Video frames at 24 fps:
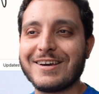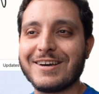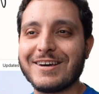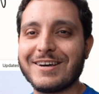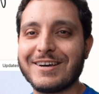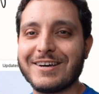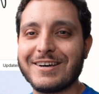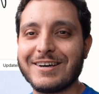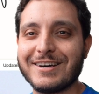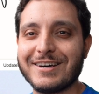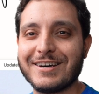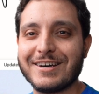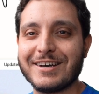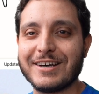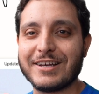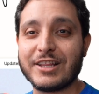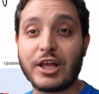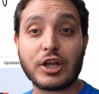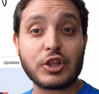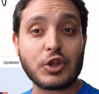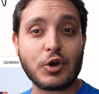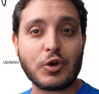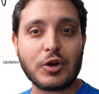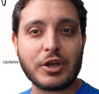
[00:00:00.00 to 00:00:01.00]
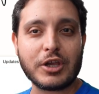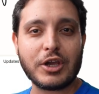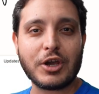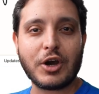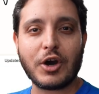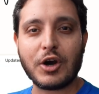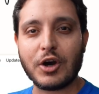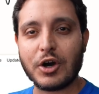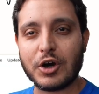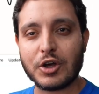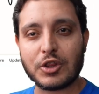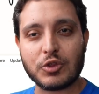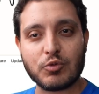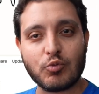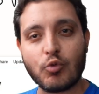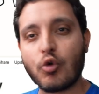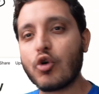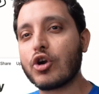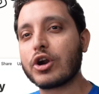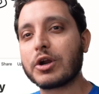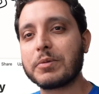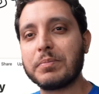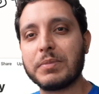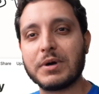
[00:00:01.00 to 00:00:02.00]
not only on
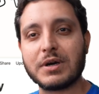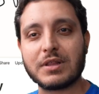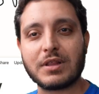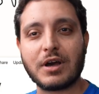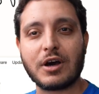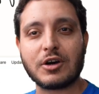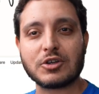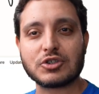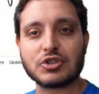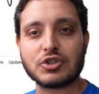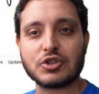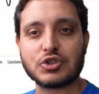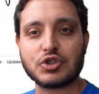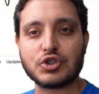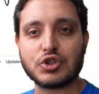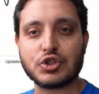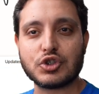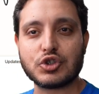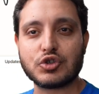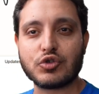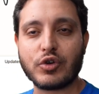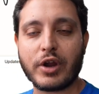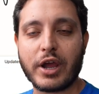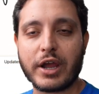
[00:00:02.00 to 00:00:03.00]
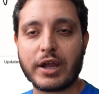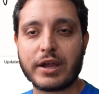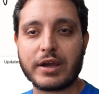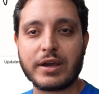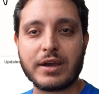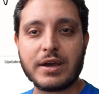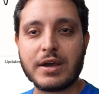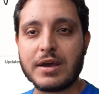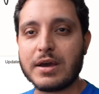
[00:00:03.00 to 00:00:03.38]
work but also to track